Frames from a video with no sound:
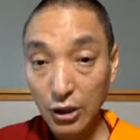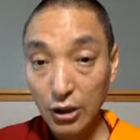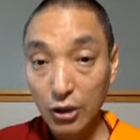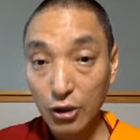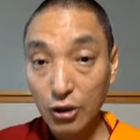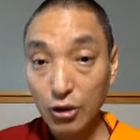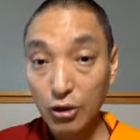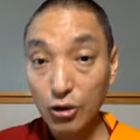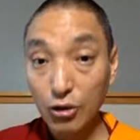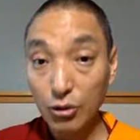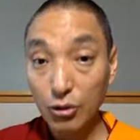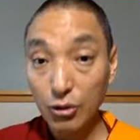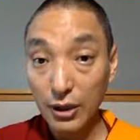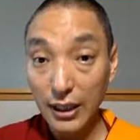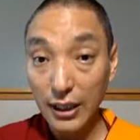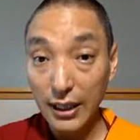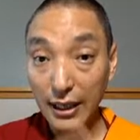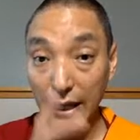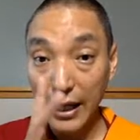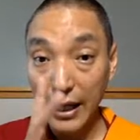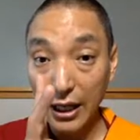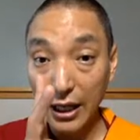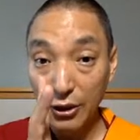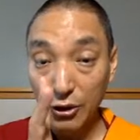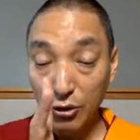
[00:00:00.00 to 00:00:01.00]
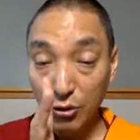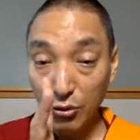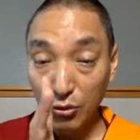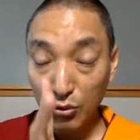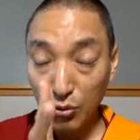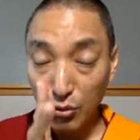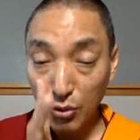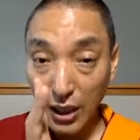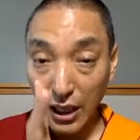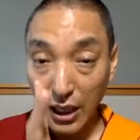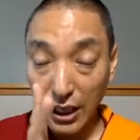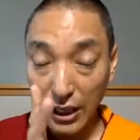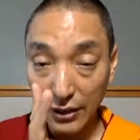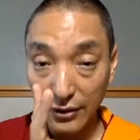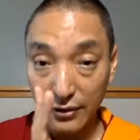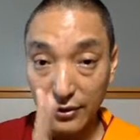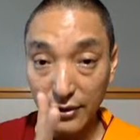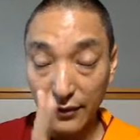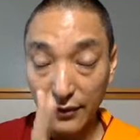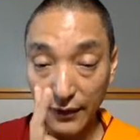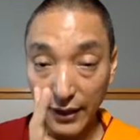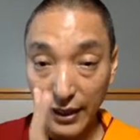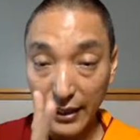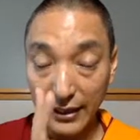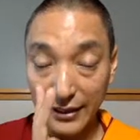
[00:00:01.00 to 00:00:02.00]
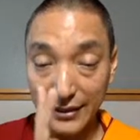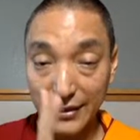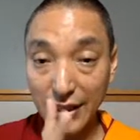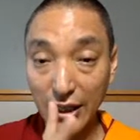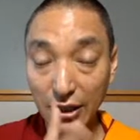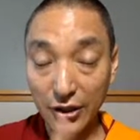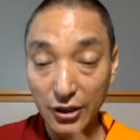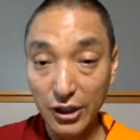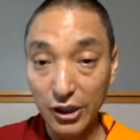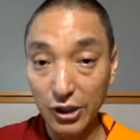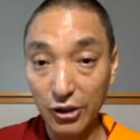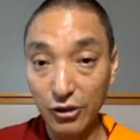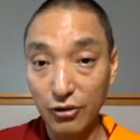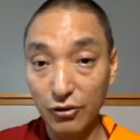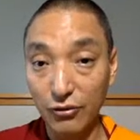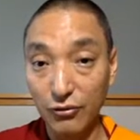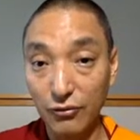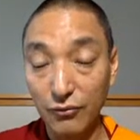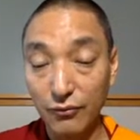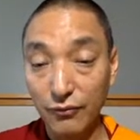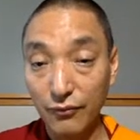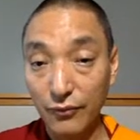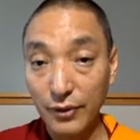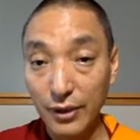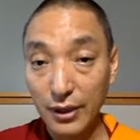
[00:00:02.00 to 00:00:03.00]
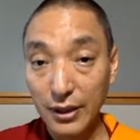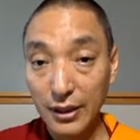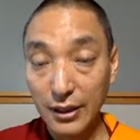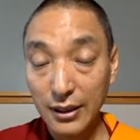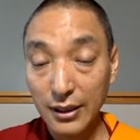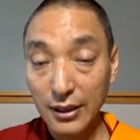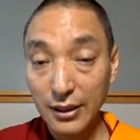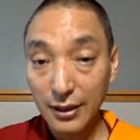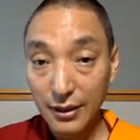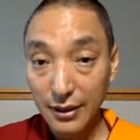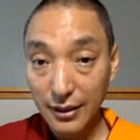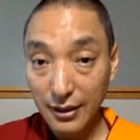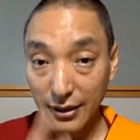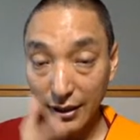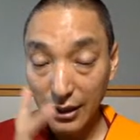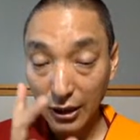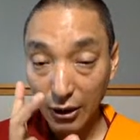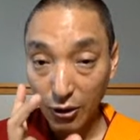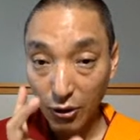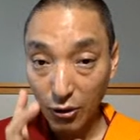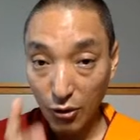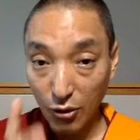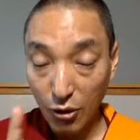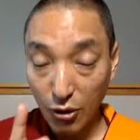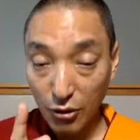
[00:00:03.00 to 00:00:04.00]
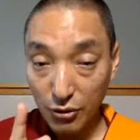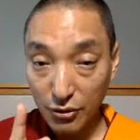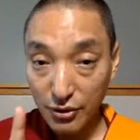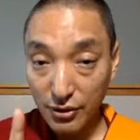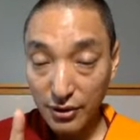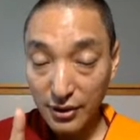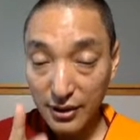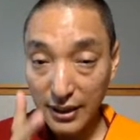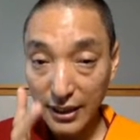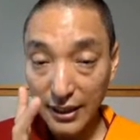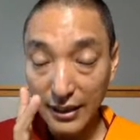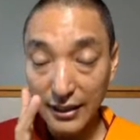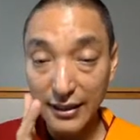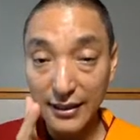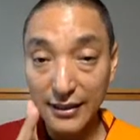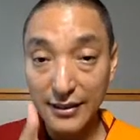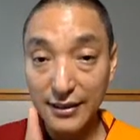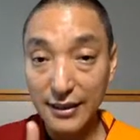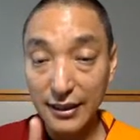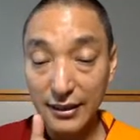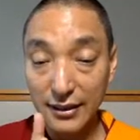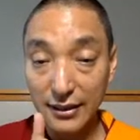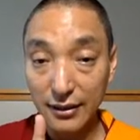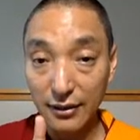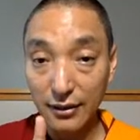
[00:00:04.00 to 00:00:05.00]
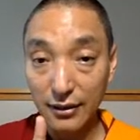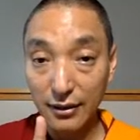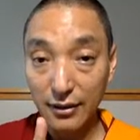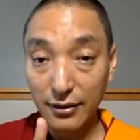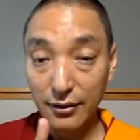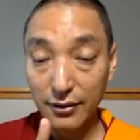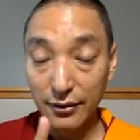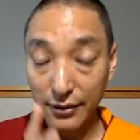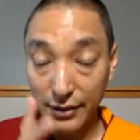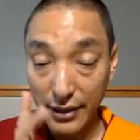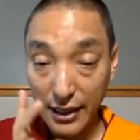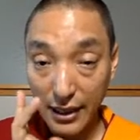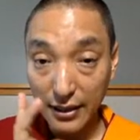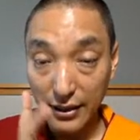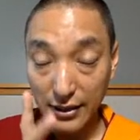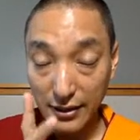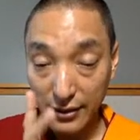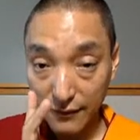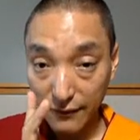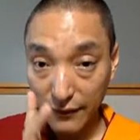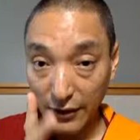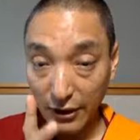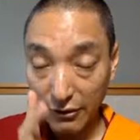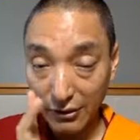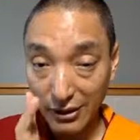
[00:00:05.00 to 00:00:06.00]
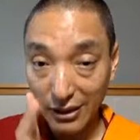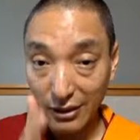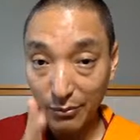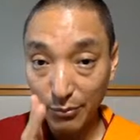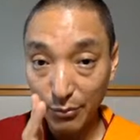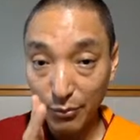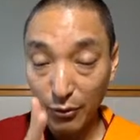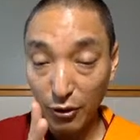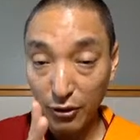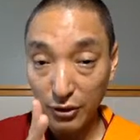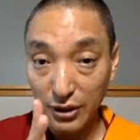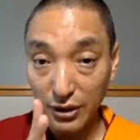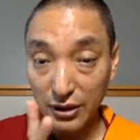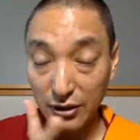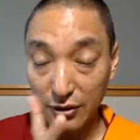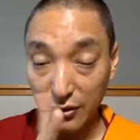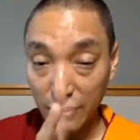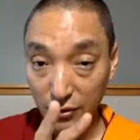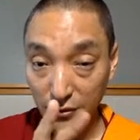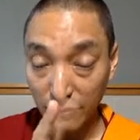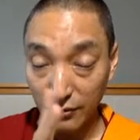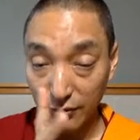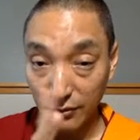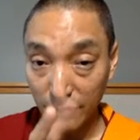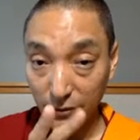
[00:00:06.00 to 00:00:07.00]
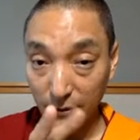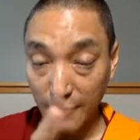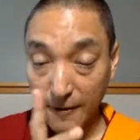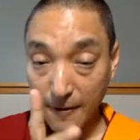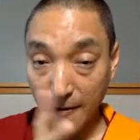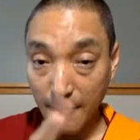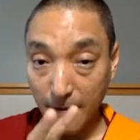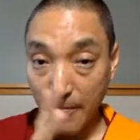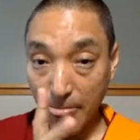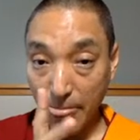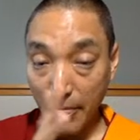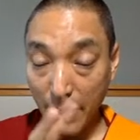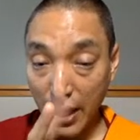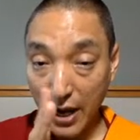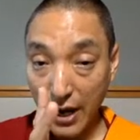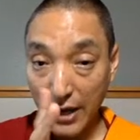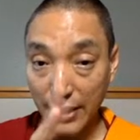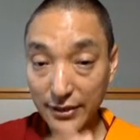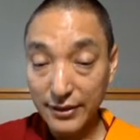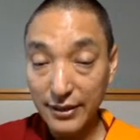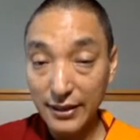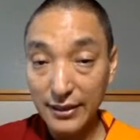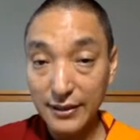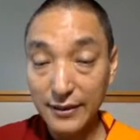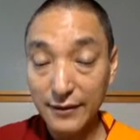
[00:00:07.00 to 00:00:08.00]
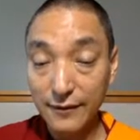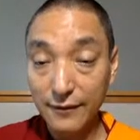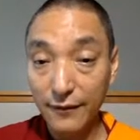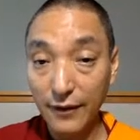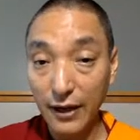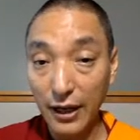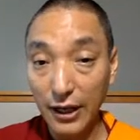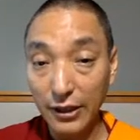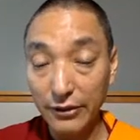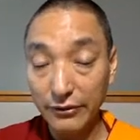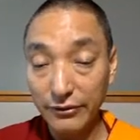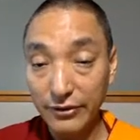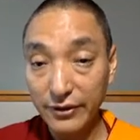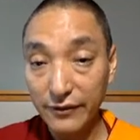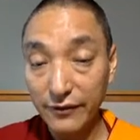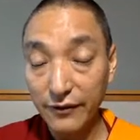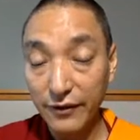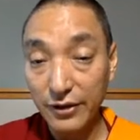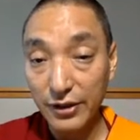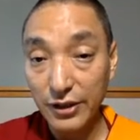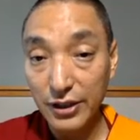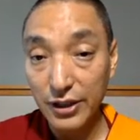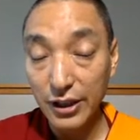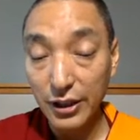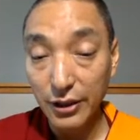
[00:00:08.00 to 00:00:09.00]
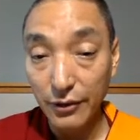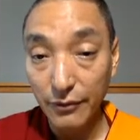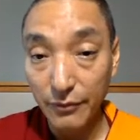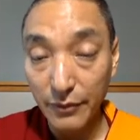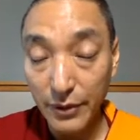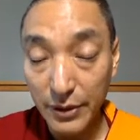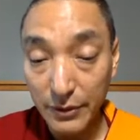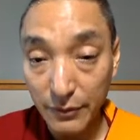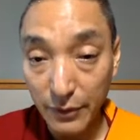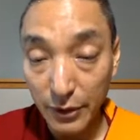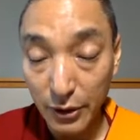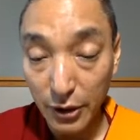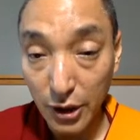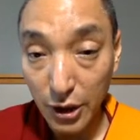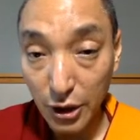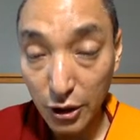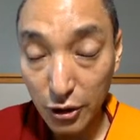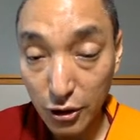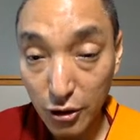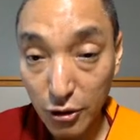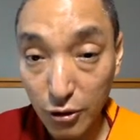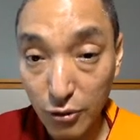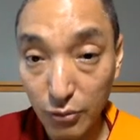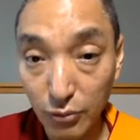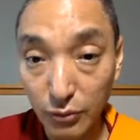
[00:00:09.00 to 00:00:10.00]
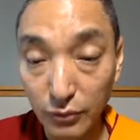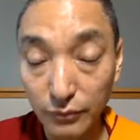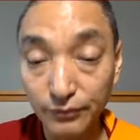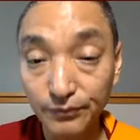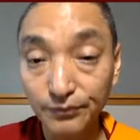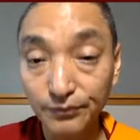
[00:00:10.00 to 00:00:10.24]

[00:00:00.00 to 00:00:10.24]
So there are two kinds of excitation, the gross and the subtle. That is very important to identify, differentiate between these two.